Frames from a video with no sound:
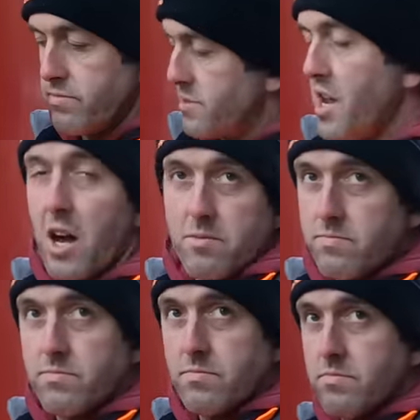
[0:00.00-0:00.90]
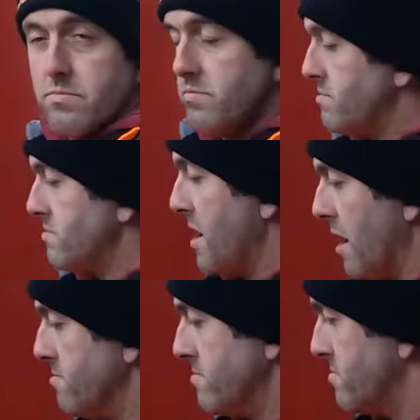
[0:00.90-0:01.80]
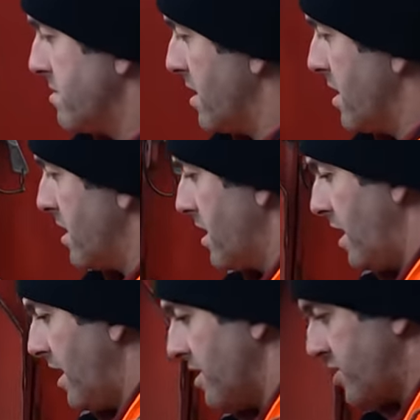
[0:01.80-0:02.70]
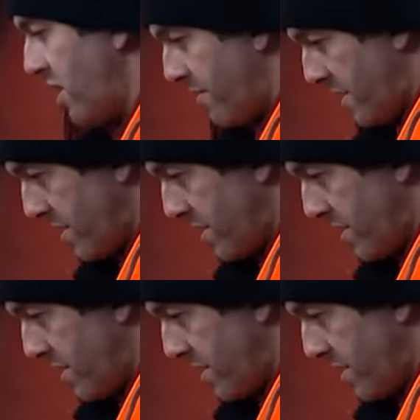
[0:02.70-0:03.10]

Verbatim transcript: No. No. No. He's uh He served